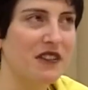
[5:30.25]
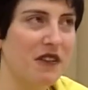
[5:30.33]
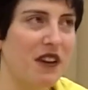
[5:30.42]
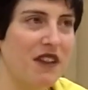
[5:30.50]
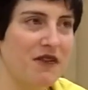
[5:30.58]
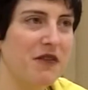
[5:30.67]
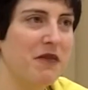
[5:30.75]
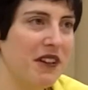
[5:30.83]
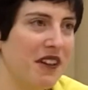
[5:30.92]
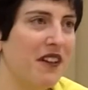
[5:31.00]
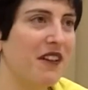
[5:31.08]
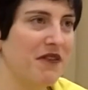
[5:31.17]
So you have to be
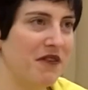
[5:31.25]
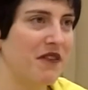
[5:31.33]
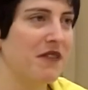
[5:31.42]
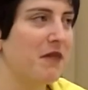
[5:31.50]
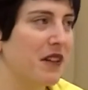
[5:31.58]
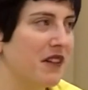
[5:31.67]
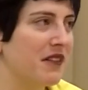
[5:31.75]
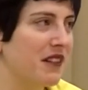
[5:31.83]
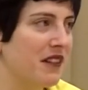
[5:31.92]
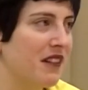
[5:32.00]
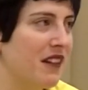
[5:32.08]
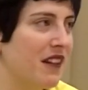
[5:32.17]
careful about
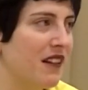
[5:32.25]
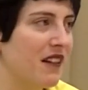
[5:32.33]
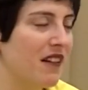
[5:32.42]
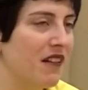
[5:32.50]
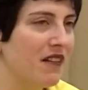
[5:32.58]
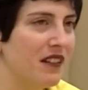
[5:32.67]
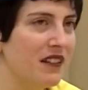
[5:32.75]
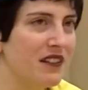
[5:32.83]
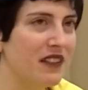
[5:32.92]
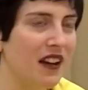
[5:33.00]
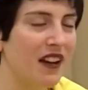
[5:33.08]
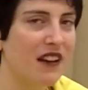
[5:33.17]
it. And only
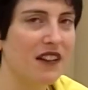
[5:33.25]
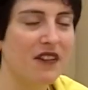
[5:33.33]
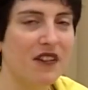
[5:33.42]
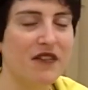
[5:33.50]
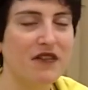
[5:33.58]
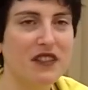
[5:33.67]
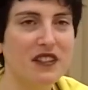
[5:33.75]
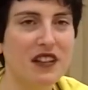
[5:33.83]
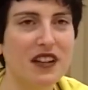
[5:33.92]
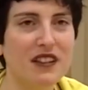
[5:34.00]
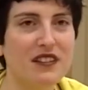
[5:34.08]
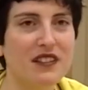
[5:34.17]
this kind of
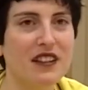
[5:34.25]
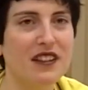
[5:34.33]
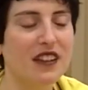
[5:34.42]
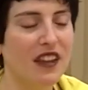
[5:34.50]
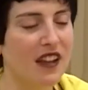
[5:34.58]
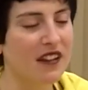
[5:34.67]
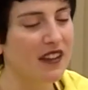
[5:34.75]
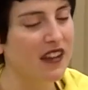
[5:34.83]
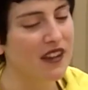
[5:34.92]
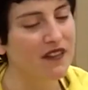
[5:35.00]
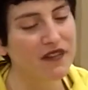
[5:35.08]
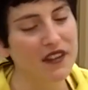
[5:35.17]
studies that can
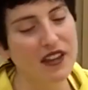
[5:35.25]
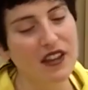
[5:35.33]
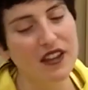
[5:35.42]
give